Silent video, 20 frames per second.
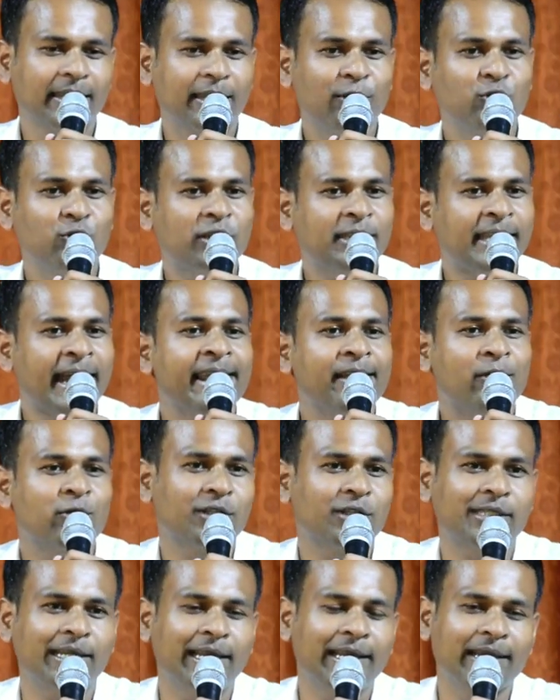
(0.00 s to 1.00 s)
Kindu Taiko
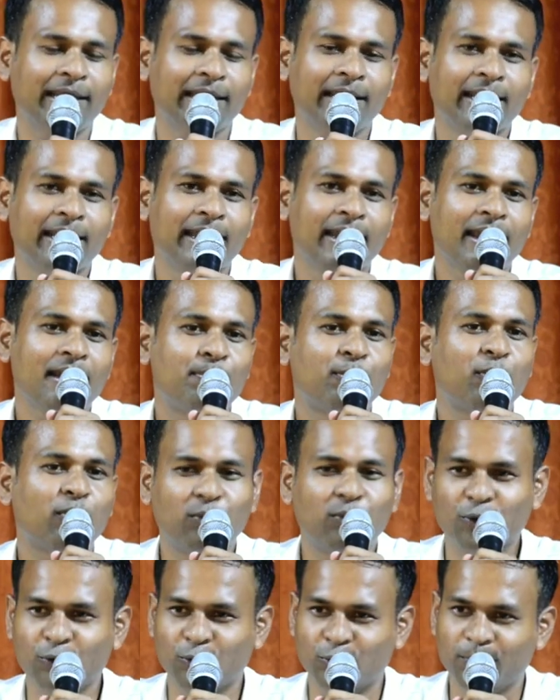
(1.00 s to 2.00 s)
Isle, he
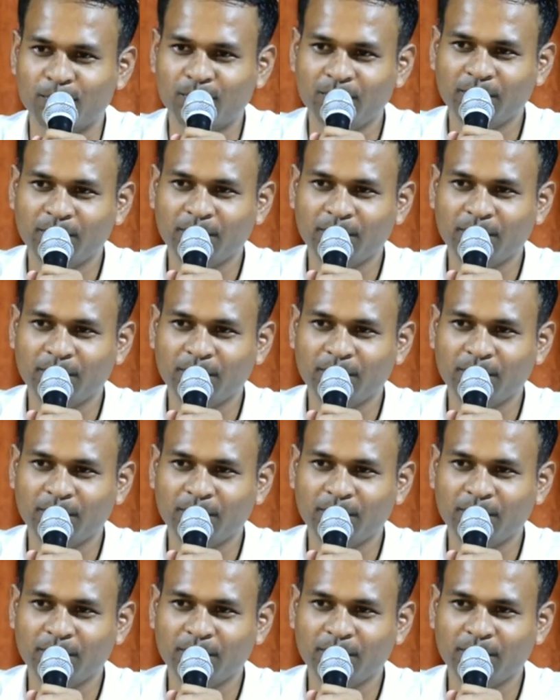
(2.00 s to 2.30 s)
probo.